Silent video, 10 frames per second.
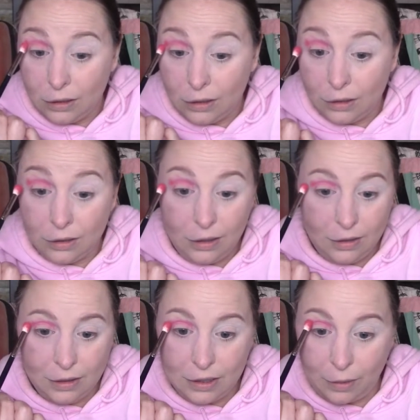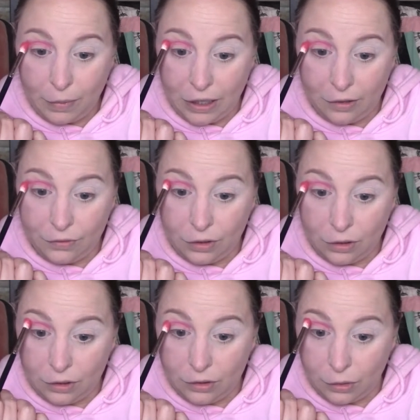And I'll clean this up
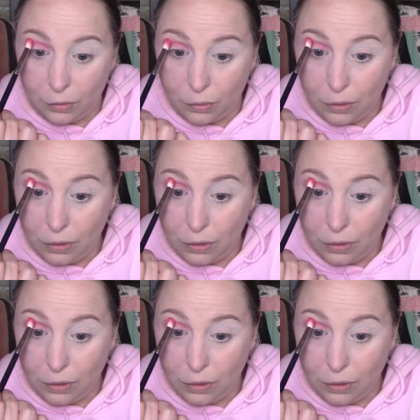after, so